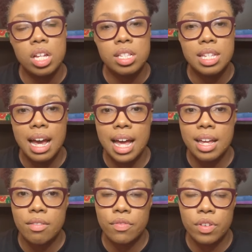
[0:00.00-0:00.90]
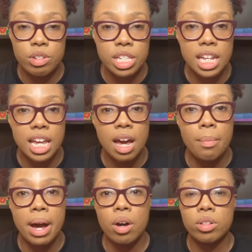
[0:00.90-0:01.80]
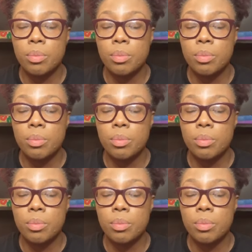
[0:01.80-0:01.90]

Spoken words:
diversity, about the